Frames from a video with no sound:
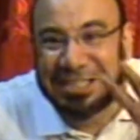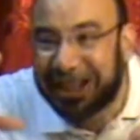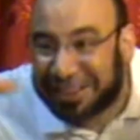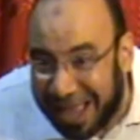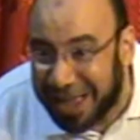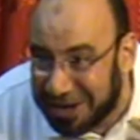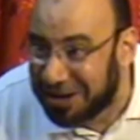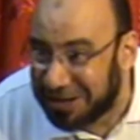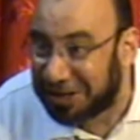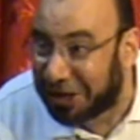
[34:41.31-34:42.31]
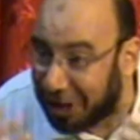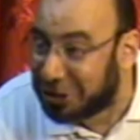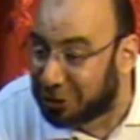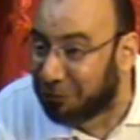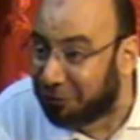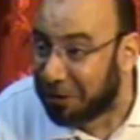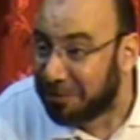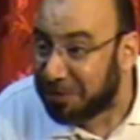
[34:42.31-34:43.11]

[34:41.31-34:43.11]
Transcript: the 10 kids of,